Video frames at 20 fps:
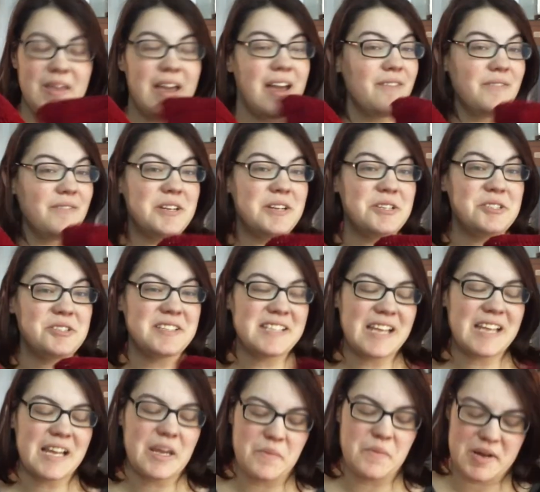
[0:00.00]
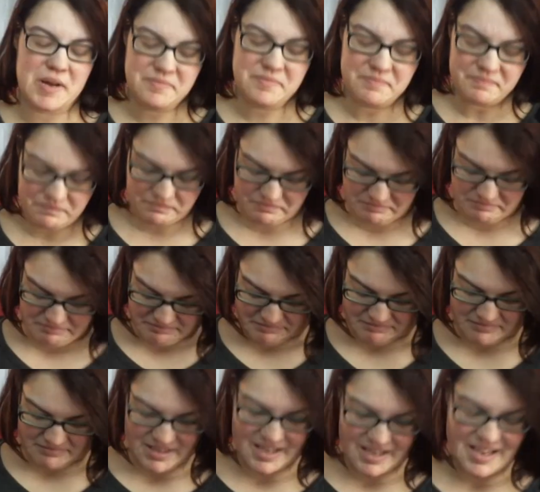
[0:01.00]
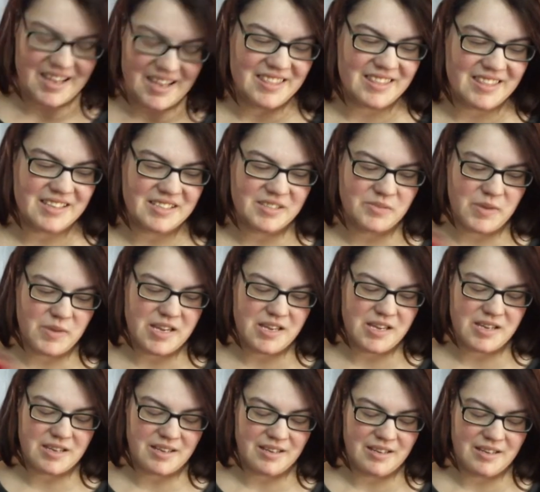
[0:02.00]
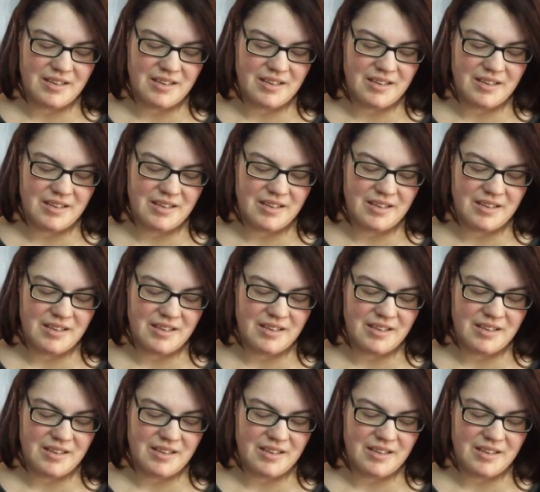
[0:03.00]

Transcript: finished the second one this week.